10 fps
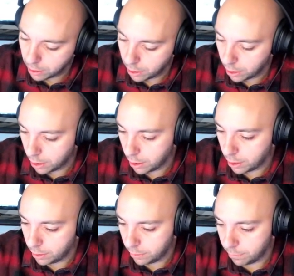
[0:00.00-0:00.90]
uh,
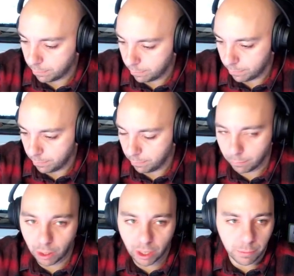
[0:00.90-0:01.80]

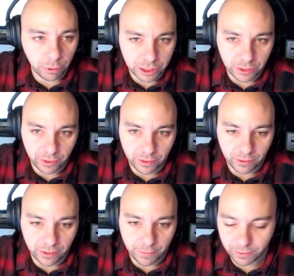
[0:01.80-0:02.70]
my pressure
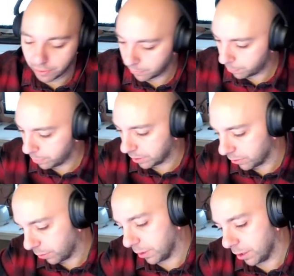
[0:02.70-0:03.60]
sensitivity
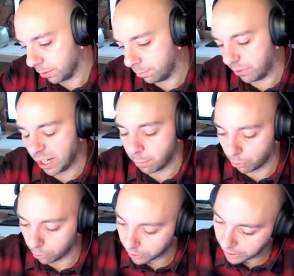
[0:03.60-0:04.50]
because of the
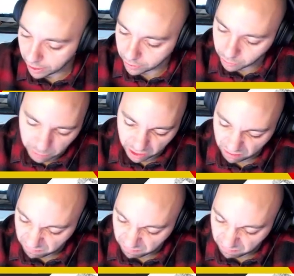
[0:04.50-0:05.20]
taper on the end, but